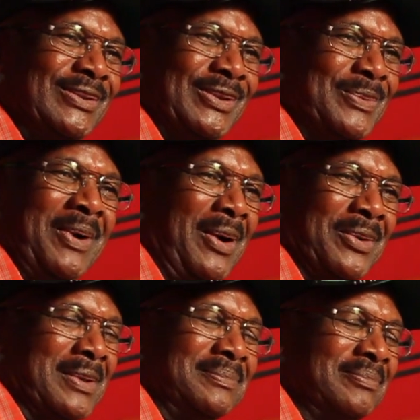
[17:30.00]
to the
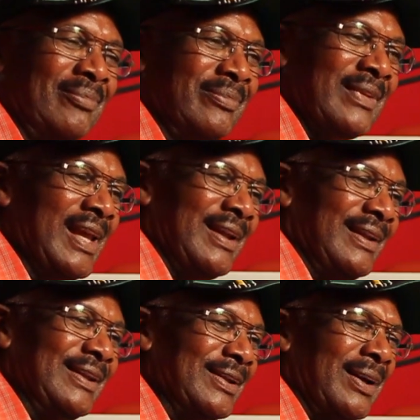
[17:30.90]
program,
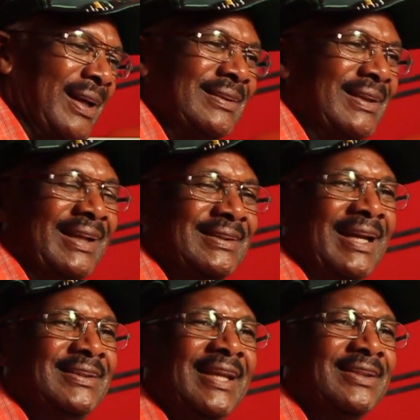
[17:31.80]
you know,
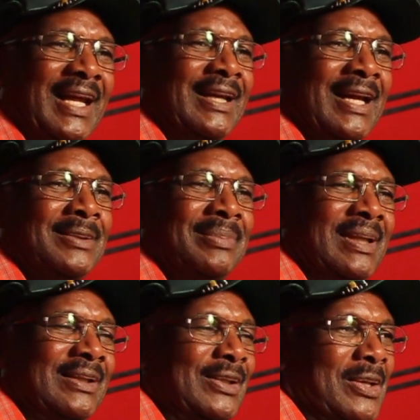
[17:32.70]
and things like that.
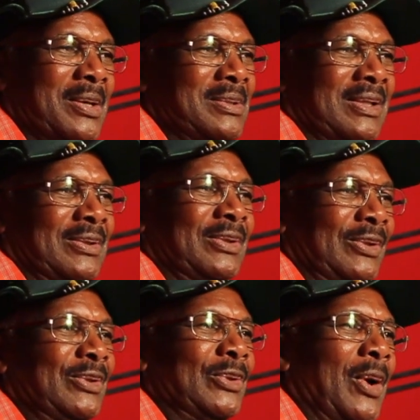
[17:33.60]
But,
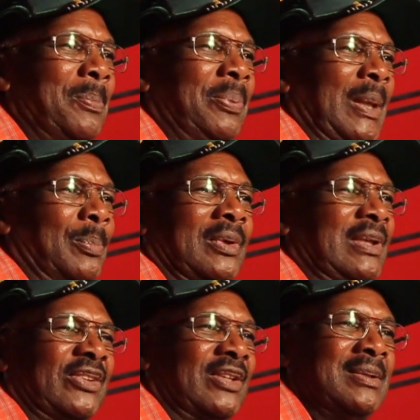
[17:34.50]
you know, people
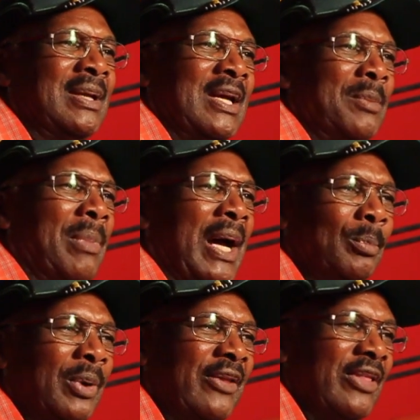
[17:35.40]
listen. My
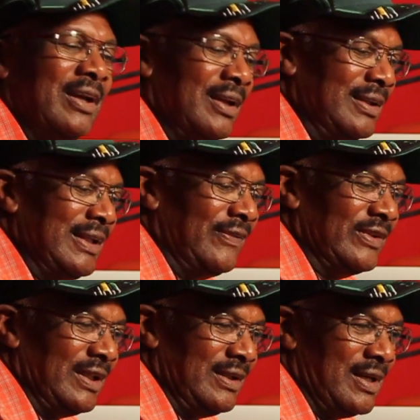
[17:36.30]
brother lives
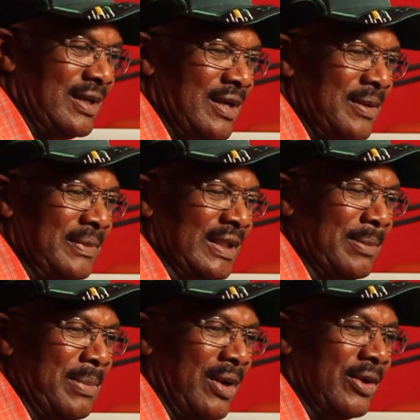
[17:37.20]
in
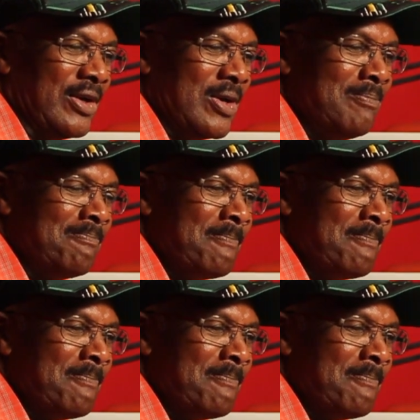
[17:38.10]
America,